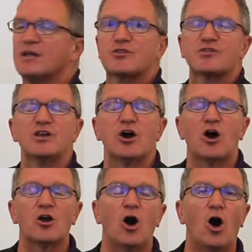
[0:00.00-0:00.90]
and C
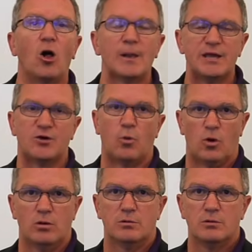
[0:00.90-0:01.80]
are all
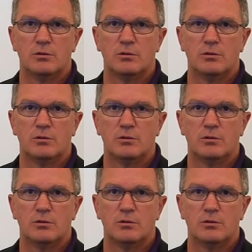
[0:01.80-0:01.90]
equal.